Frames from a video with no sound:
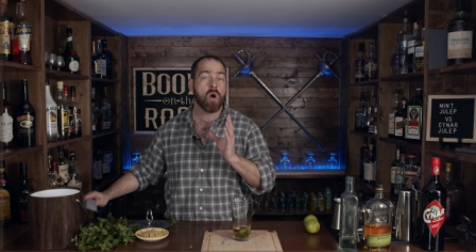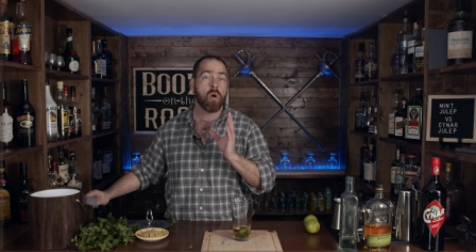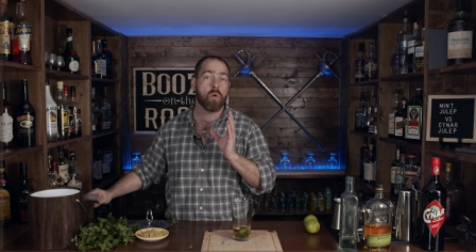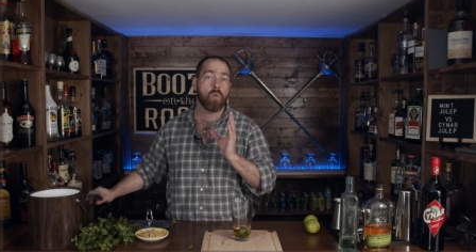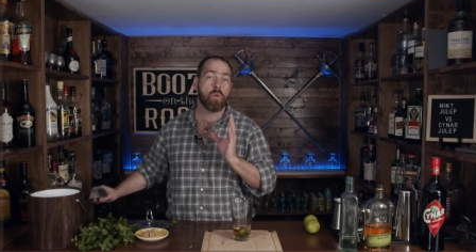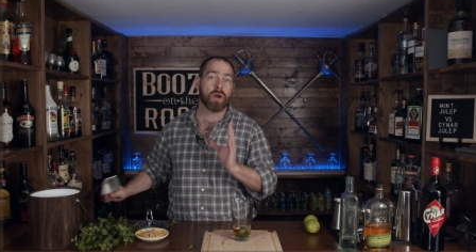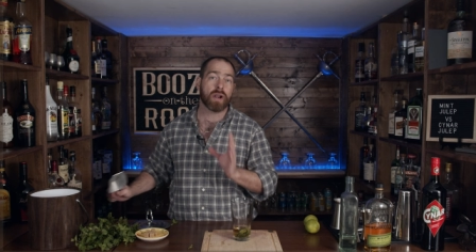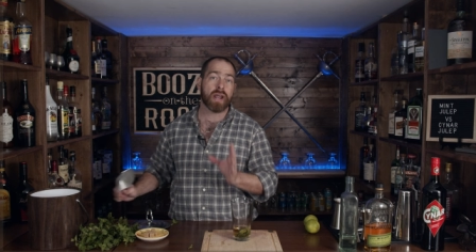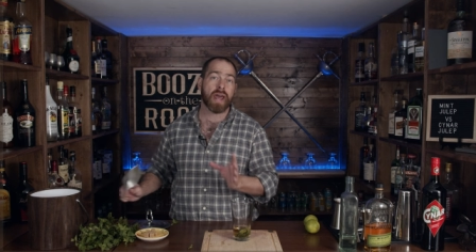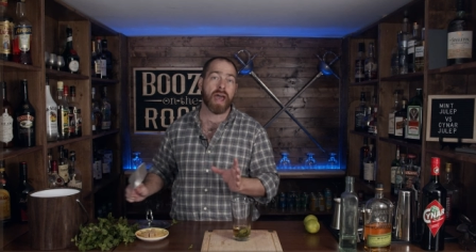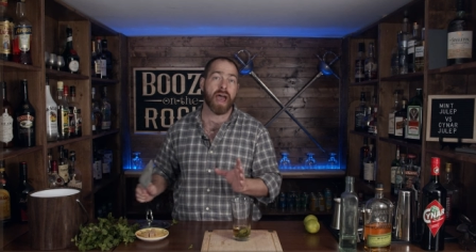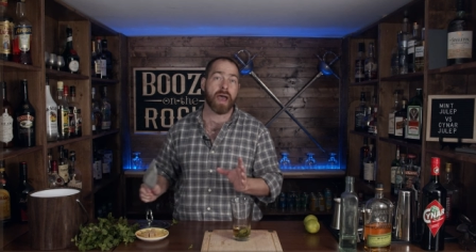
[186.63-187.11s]

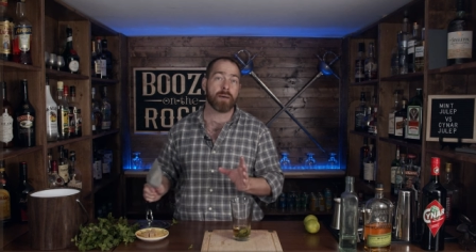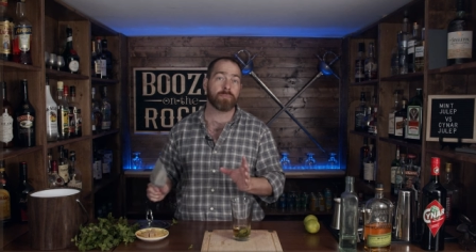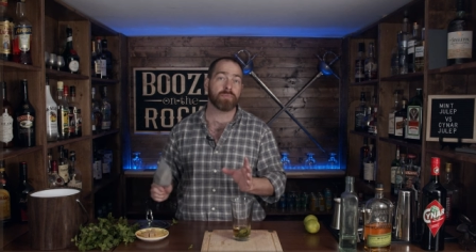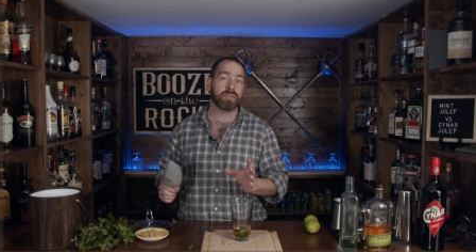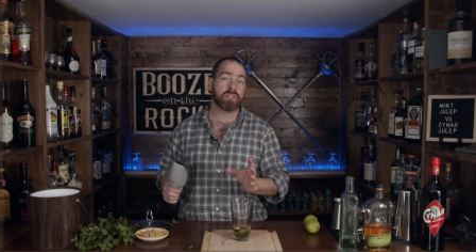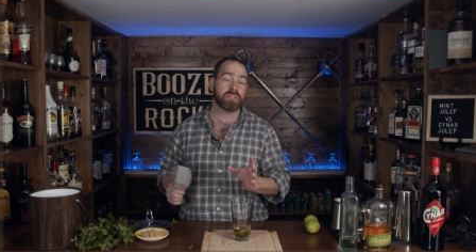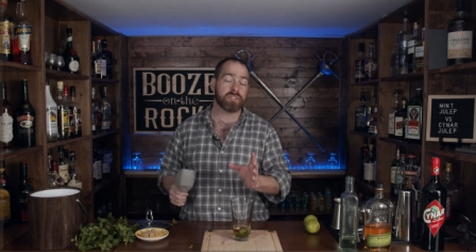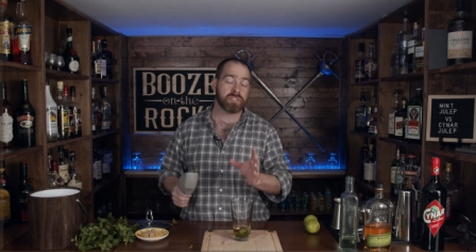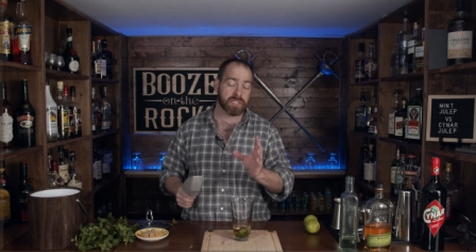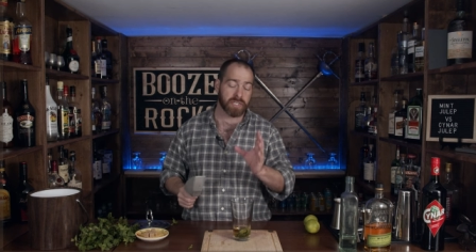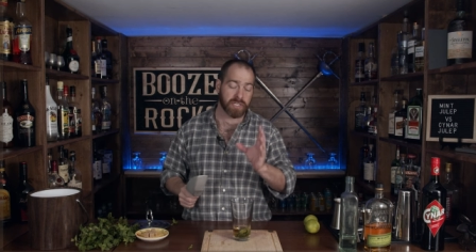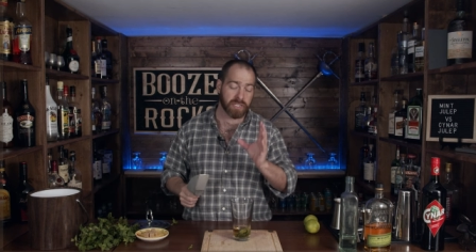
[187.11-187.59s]
what
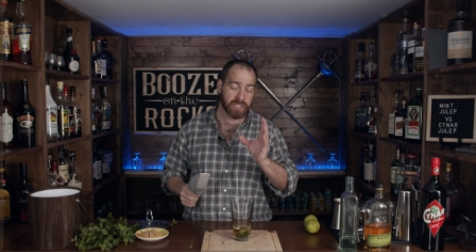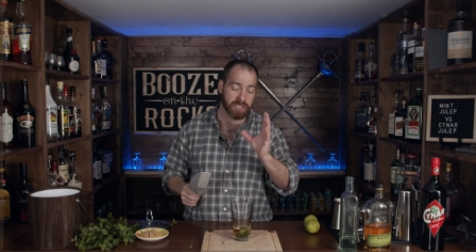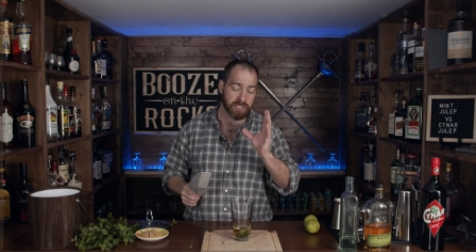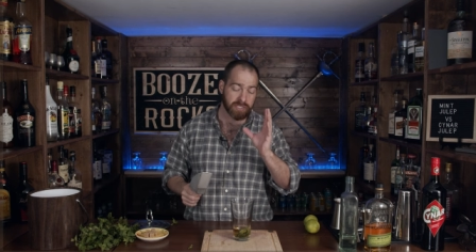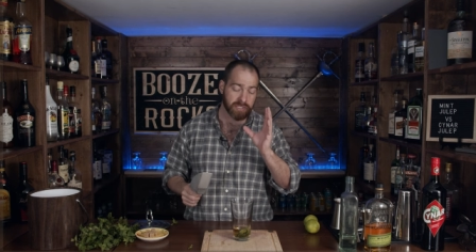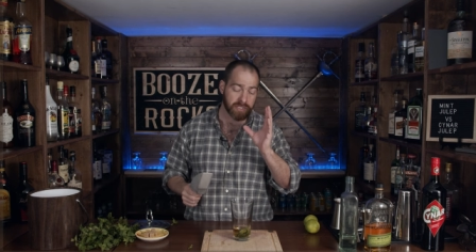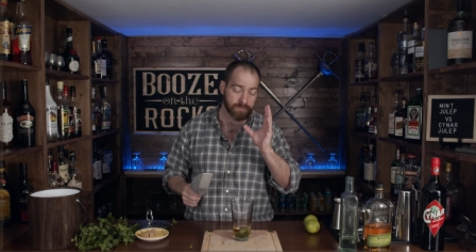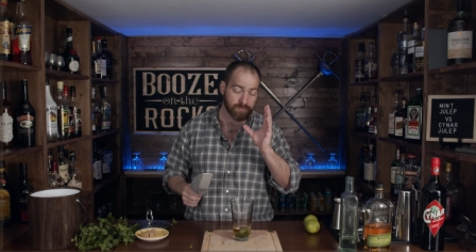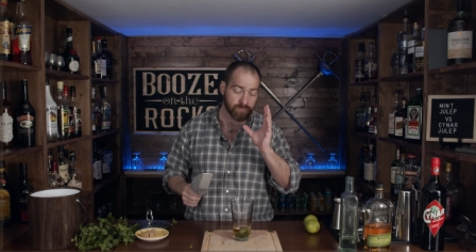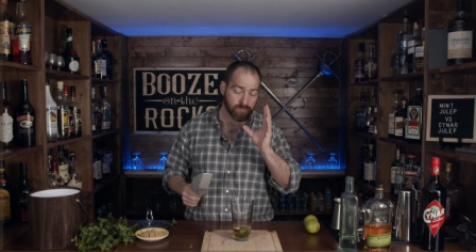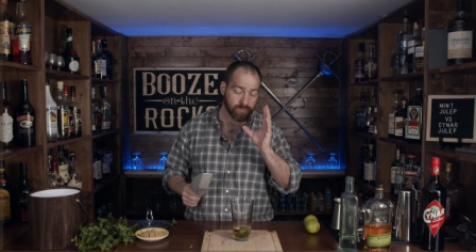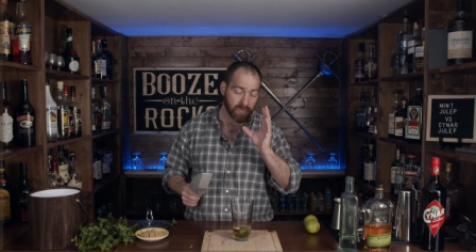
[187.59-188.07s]
happens
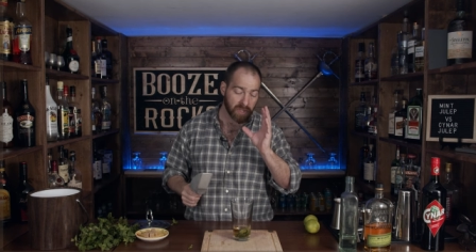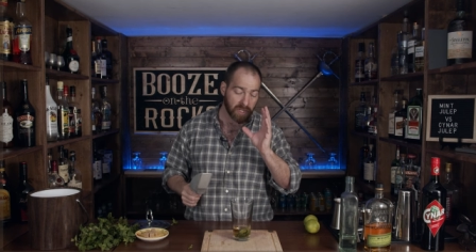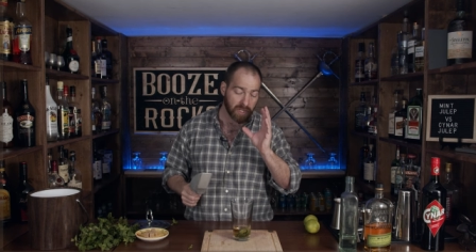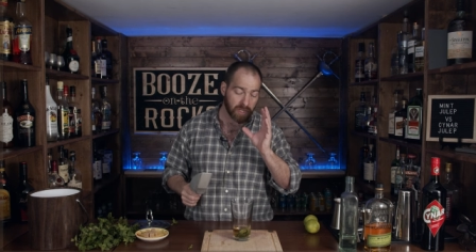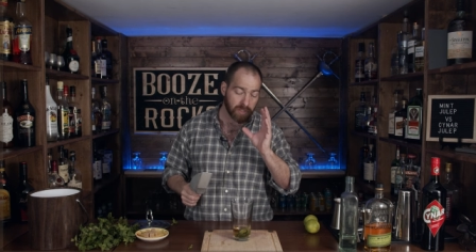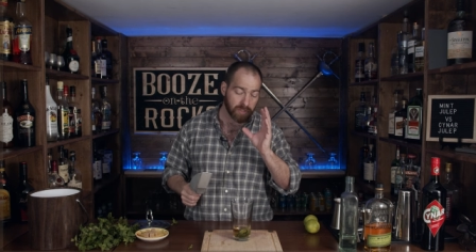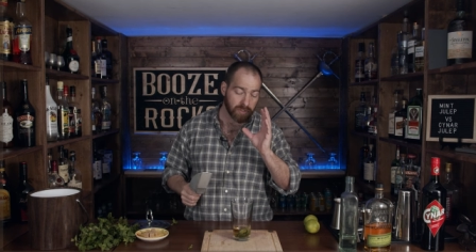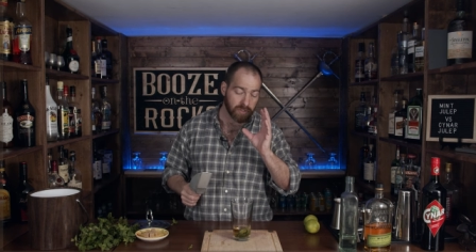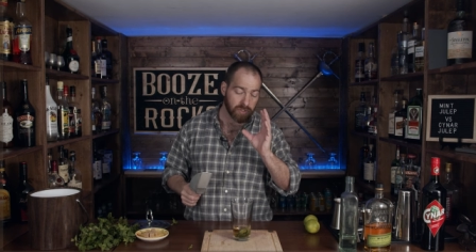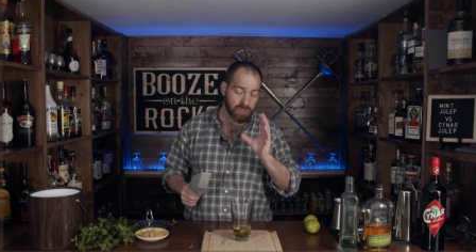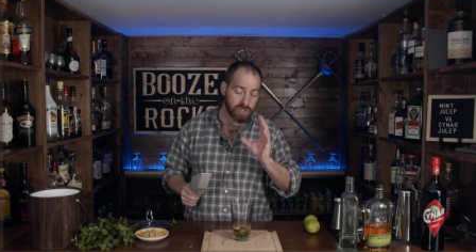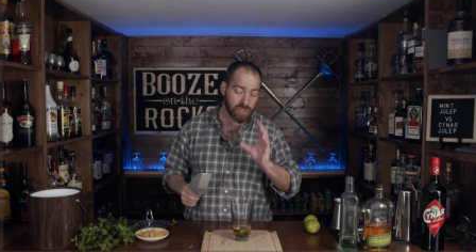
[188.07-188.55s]
is
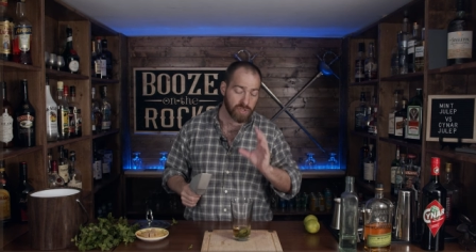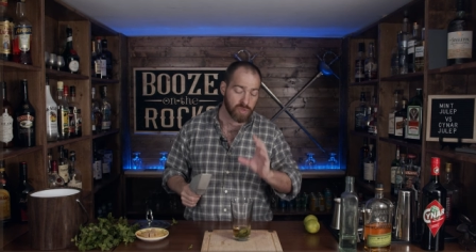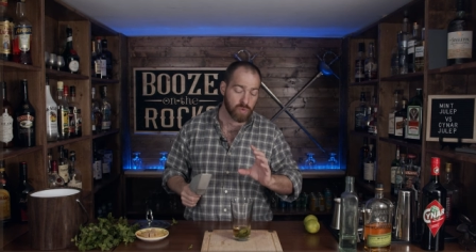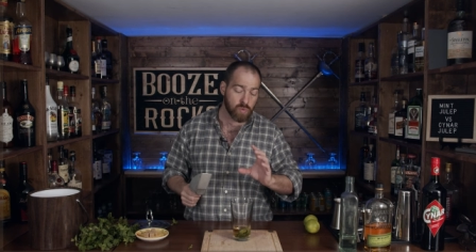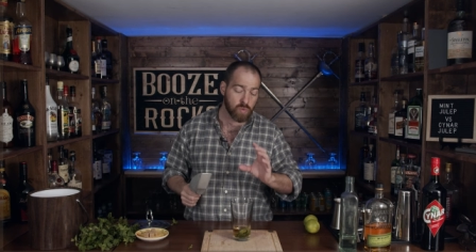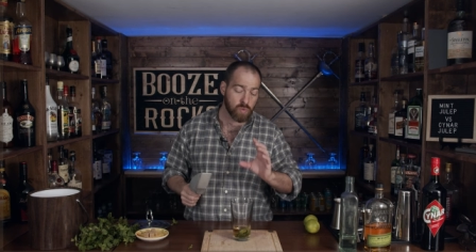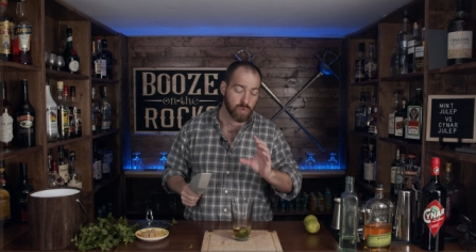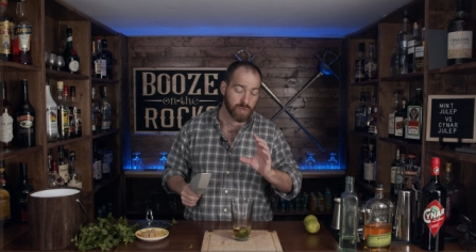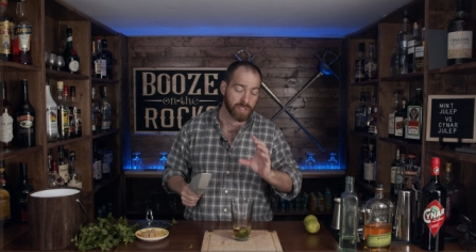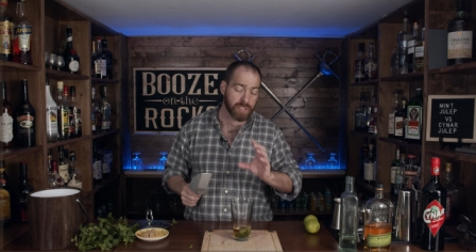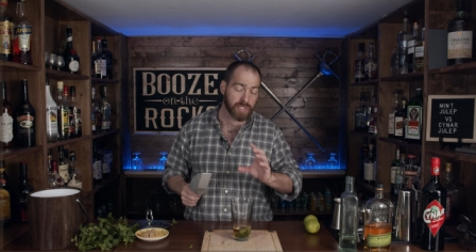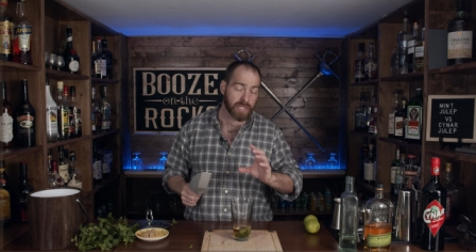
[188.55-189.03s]
you
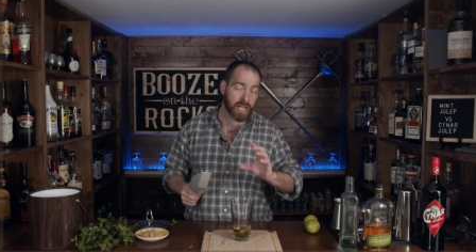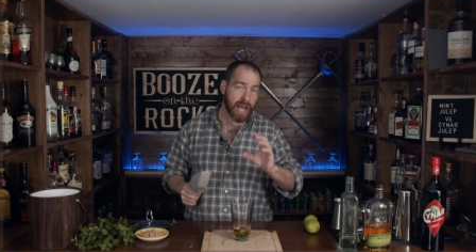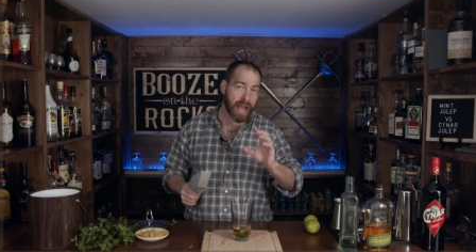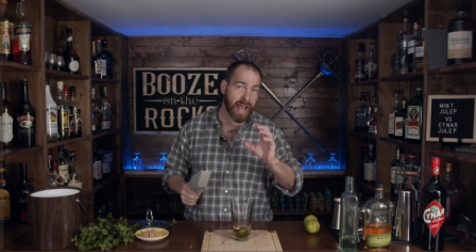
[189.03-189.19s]
will